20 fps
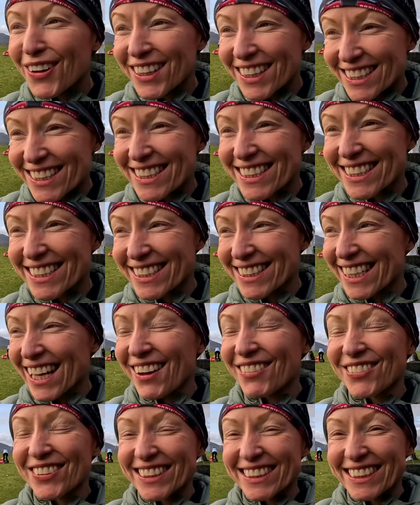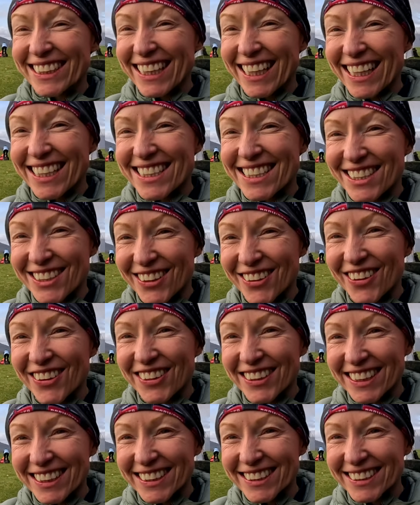For 7 days
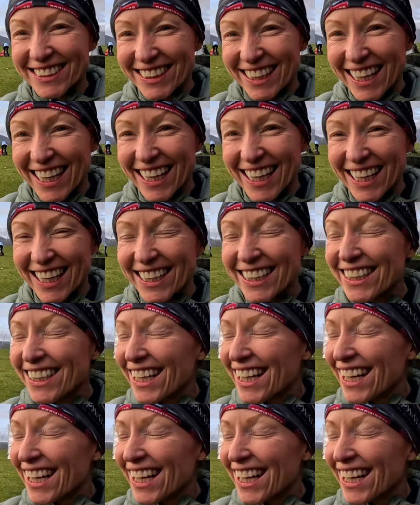solid, yeah.